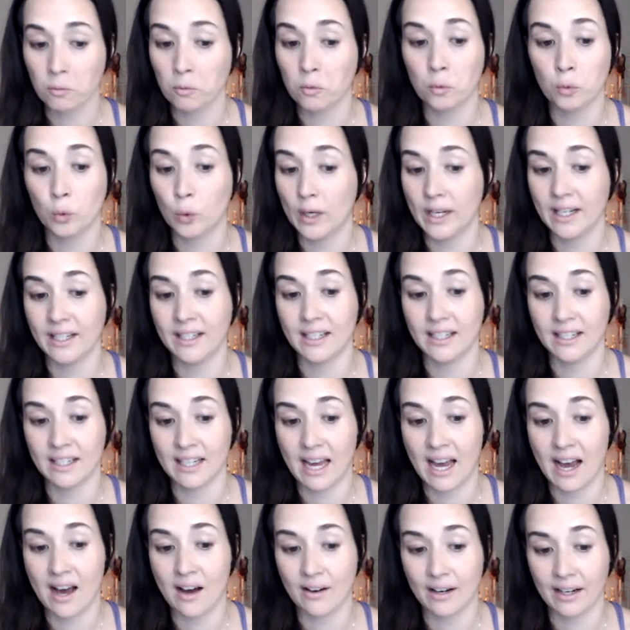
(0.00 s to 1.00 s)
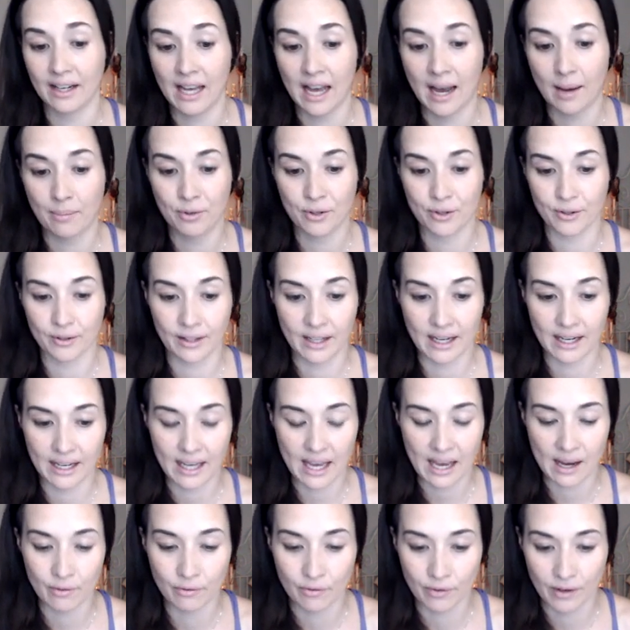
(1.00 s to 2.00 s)
went to town and captured like
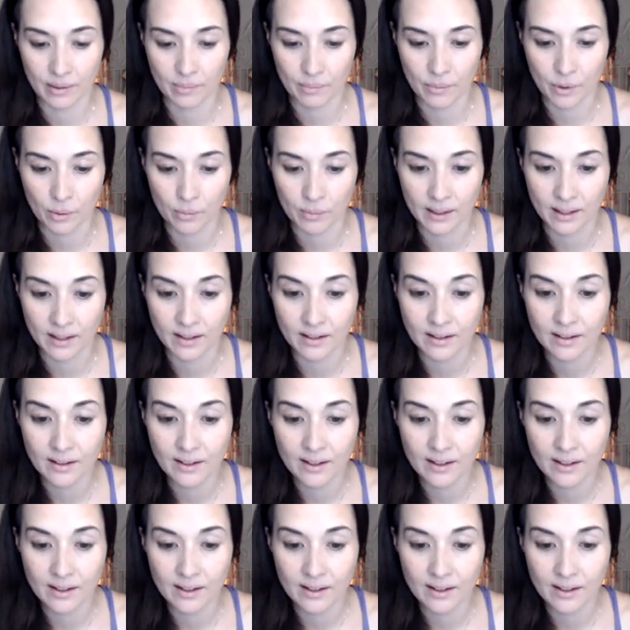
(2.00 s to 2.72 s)
every moment.